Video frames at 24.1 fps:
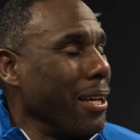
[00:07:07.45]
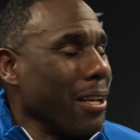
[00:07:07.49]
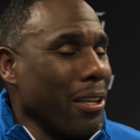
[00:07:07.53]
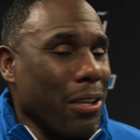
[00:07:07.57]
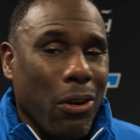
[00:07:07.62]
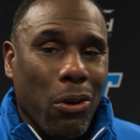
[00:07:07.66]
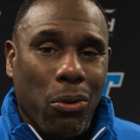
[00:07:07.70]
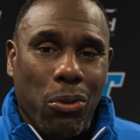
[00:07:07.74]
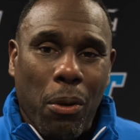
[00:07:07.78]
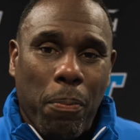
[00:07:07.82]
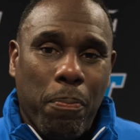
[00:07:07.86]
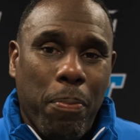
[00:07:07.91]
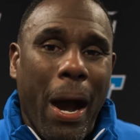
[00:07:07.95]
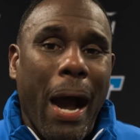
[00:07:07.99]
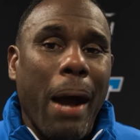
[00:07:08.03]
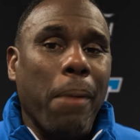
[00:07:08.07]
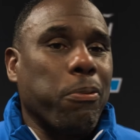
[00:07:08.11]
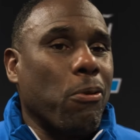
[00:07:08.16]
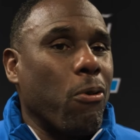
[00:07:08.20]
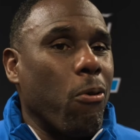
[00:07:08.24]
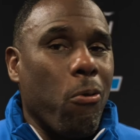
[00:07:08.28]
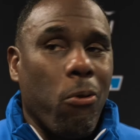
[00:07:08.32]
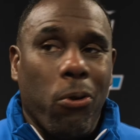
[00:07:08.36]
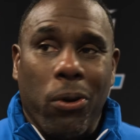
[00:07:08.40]
You know, the
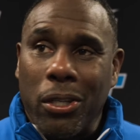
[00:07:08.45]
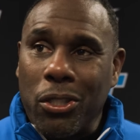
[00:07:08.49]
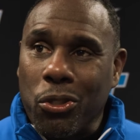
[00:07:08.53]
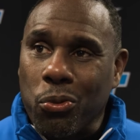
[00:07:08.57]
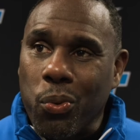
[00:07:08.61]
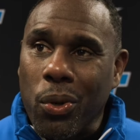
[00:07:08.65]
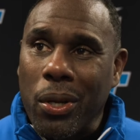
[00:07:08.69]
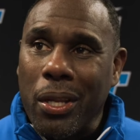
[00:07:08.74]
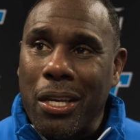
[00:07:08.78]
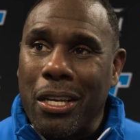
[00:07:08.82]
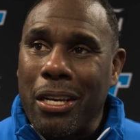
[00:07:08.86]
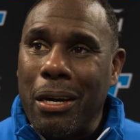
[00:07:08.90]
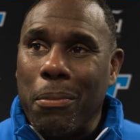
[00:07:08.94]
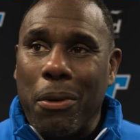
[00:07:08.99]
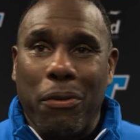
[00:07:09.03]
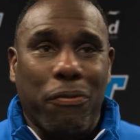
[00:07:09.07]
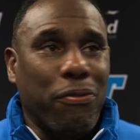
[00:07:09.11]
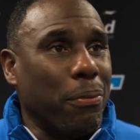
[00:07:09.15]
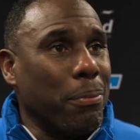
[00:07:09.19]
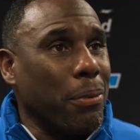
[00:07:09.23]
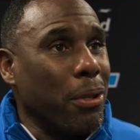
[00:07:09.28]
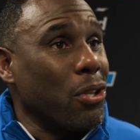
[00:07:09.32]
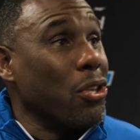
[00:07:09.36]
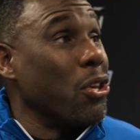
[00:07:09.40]
popcorn is really coming
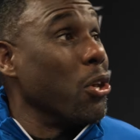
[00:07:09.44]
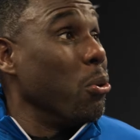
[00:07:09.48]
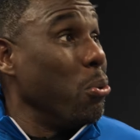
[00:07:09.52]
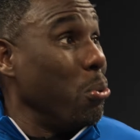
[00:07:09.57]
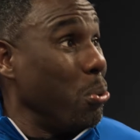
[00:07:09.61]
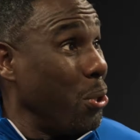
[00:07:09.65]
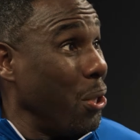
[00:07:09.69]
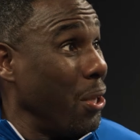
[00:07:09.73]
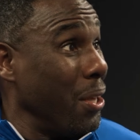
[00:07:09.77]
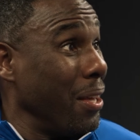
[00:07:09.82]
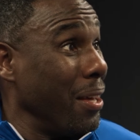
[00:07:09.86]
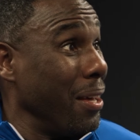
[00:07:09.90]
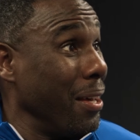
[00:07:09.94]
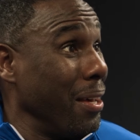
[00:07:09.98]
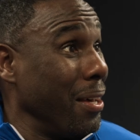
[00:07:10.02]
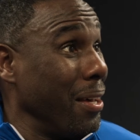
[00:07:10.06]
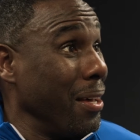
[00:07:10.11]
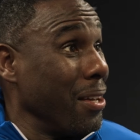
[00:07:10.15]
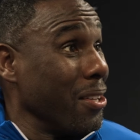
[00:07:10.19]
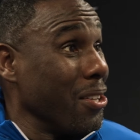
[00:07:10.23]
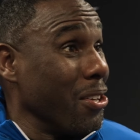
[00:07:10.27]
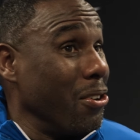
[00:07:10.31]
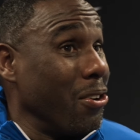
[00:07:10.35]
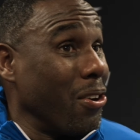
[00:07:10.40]
from the youth,
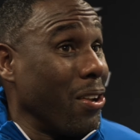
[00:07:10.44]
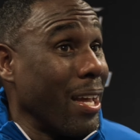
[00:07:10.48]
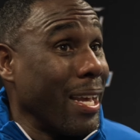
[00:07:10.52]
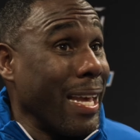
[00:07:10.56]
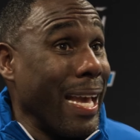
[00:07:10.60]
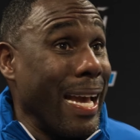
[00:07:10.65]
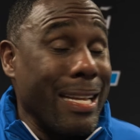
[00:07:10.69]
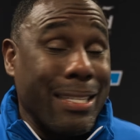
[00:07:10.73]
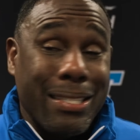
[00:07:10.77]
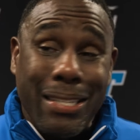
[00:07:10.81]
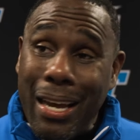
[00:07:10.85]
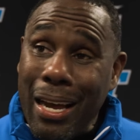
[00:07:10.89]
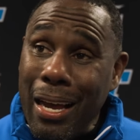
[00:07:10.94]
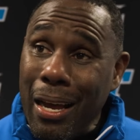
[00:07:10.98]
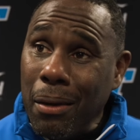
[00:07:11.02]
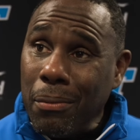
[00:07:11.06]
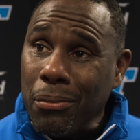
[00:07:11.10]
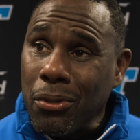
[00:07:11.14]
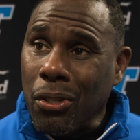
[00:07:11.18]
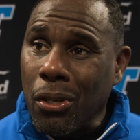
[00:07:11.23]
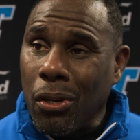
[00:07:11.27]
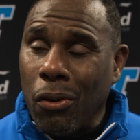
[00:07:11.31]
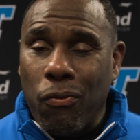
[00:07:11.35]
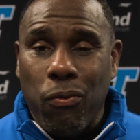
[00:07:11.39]
you know, like at
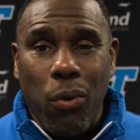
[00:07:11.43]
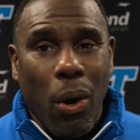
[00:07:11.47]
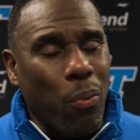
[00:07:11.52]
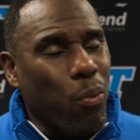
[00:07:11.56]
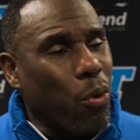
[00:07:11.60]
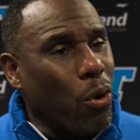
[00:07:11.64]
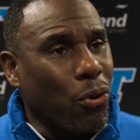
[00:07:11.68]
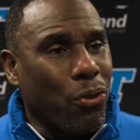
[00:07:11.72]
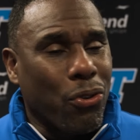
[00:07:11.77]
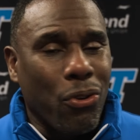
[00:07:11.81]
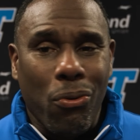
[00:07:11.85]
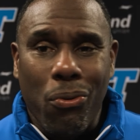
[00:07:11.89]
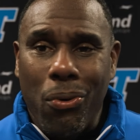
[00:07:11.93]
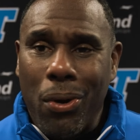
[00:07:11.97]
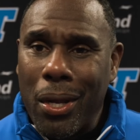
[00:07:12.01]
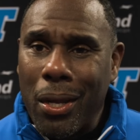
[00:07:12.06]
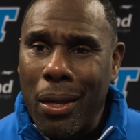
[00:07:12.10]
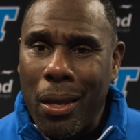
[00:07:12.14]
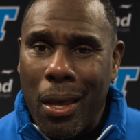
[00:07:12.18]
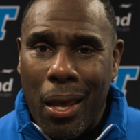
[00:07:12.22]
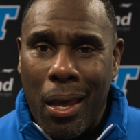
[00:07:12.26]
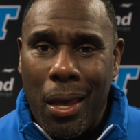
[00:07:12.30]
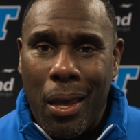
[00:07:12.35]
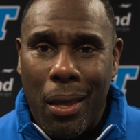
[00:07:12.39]
times of what we're
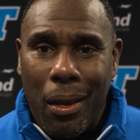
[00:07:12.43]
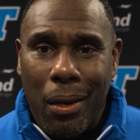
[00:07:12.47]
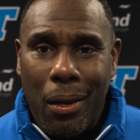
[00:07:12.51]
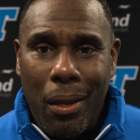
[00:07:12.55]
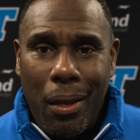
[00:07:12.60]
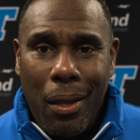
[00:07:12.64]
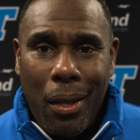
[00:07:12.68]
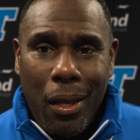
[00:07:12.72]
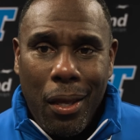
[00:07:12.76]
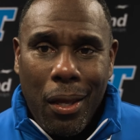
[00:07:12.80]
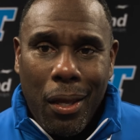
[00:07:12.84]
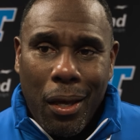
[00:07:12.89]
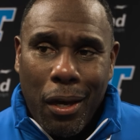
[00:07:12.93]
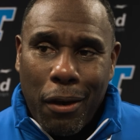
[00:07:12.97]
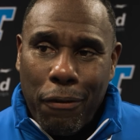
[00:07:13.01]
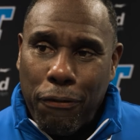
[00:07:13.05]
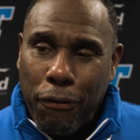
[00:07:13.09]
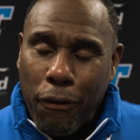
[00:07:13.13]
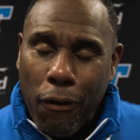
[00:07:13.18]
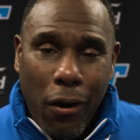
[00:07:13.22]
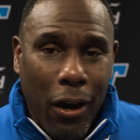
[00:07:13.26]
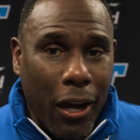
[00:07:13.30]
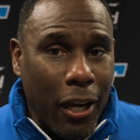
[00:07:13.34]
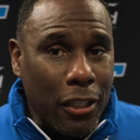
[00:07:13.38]
doing. And
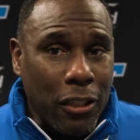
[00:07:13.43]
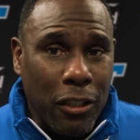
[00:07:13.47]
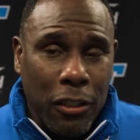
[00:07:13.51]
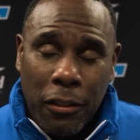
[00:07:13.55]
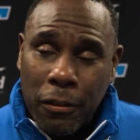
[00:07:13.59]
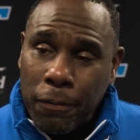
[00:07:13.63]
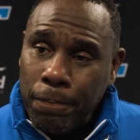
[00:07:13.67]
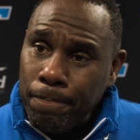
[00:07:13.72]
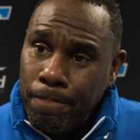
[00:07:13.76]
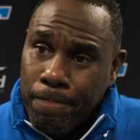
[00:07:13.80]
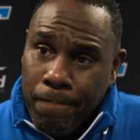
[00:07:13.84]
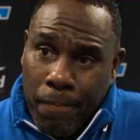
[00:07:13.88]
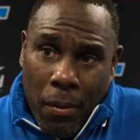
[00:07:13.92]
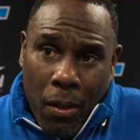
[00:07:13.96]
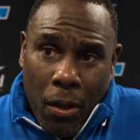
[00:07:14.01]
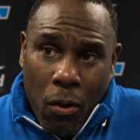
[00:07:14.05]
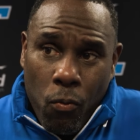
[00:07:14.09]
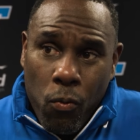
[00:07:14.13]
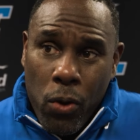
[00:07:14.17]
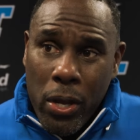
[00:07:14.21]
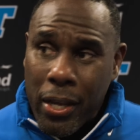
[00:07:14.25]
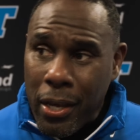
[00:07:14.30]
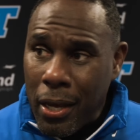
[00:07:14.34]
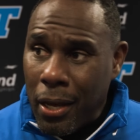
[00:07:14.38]
for us,
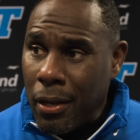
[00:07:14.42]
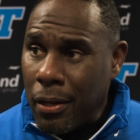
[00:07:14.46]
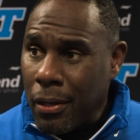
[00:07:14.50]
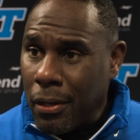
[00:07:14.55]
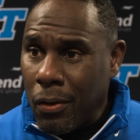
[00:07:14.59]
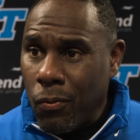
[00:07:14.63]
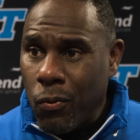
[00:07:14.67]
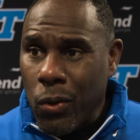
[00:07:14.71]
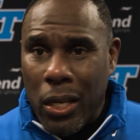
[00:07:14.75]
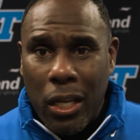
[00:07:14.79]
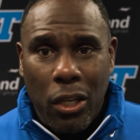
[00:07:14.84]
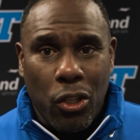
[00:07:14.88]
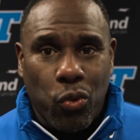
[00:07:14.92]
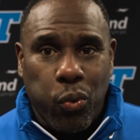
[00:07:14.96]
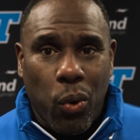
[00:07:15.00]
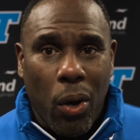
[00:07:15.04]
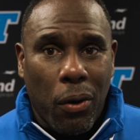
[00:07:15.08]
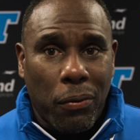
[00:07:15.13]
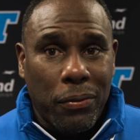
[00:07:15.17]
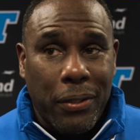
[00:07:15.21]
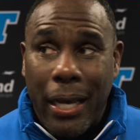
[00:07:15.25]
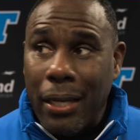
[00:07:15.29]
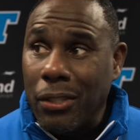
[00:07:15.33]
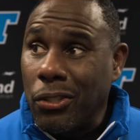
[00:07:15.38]
we get
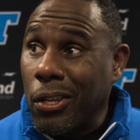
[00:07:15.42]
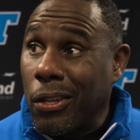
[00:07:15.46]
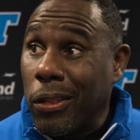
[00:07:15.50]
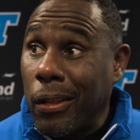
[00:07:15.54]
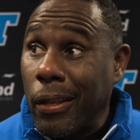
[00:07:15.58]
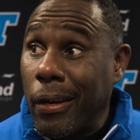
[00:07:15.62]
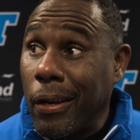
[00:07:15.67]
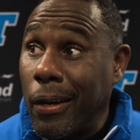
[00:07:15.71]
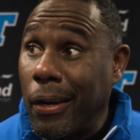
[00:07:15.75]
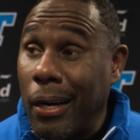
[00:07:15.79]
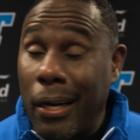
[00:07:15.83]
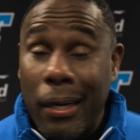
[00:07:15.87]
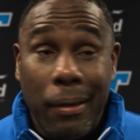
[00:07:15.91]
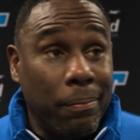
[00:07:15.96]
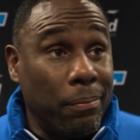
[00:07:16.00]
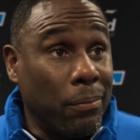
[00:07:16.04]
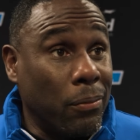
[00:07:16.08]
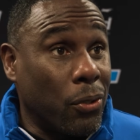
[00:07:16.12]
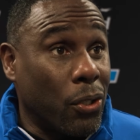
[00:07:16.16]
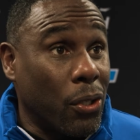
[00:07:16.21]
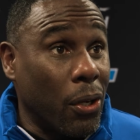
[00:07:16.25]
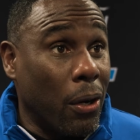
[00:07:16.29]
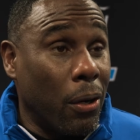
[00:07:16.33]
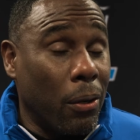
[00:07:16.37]
12 days to clean it up.
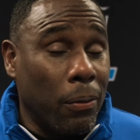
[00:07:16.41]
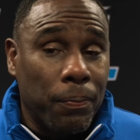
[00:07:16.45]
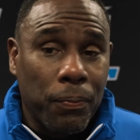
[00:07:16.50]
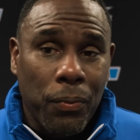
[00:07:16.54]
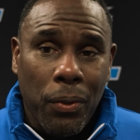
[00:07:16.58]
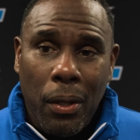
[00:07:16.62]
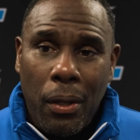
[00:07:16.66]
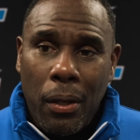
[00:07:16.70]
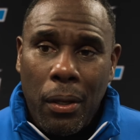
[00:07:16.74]
So